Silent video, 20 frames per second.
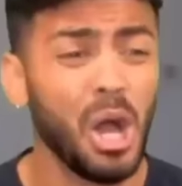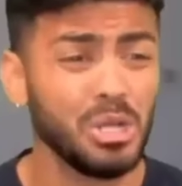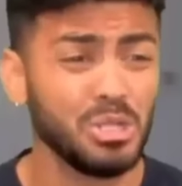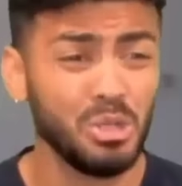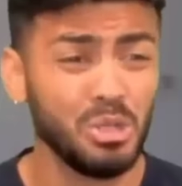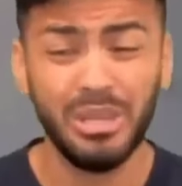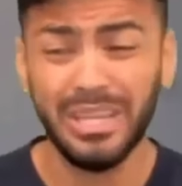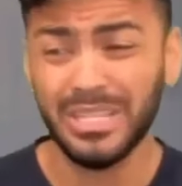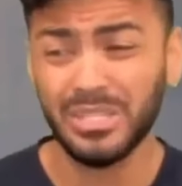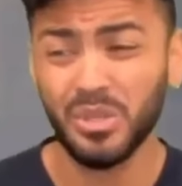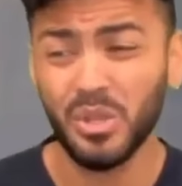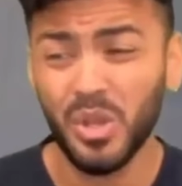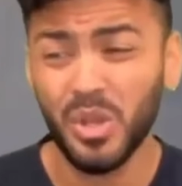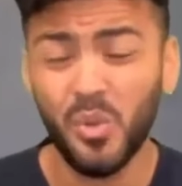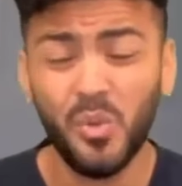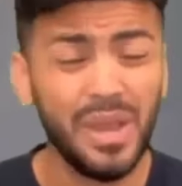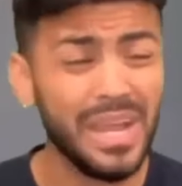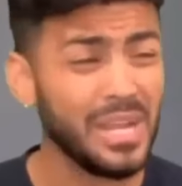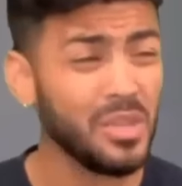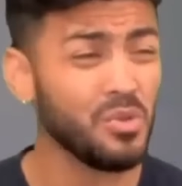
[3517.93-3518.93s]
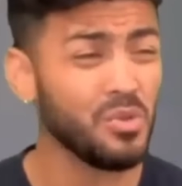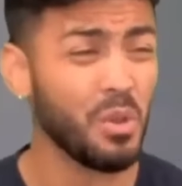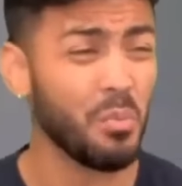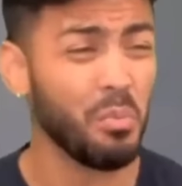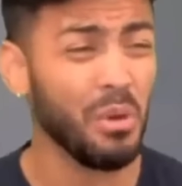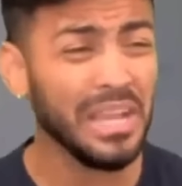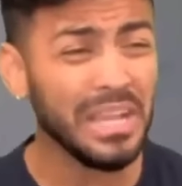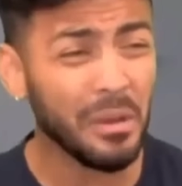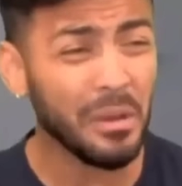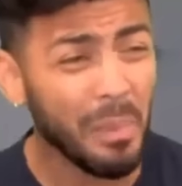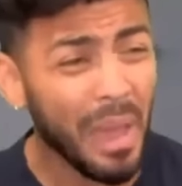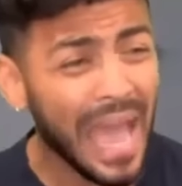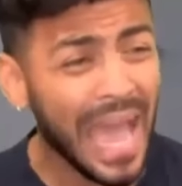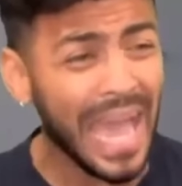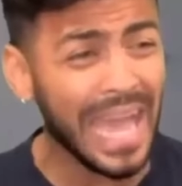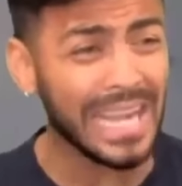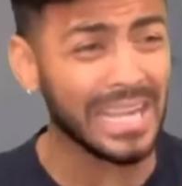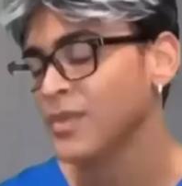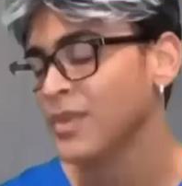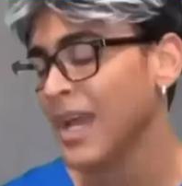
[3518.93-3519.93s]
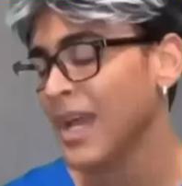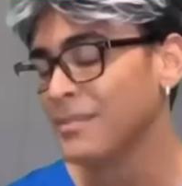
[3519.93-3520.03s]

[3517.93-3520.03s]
Doctor, is there any way you can bring him back?